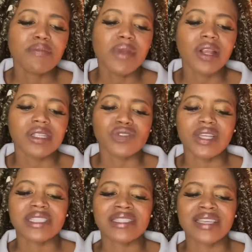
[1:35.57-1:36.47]
Marcus
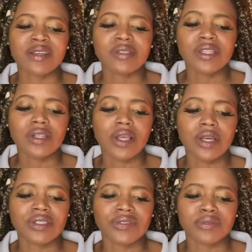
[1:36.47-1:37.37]
raced down to the
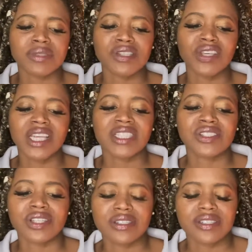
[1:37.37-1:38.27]
laundry room to get his
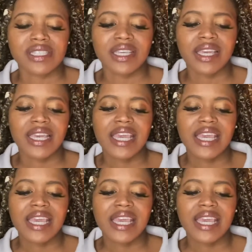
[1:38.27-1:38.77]
jersey.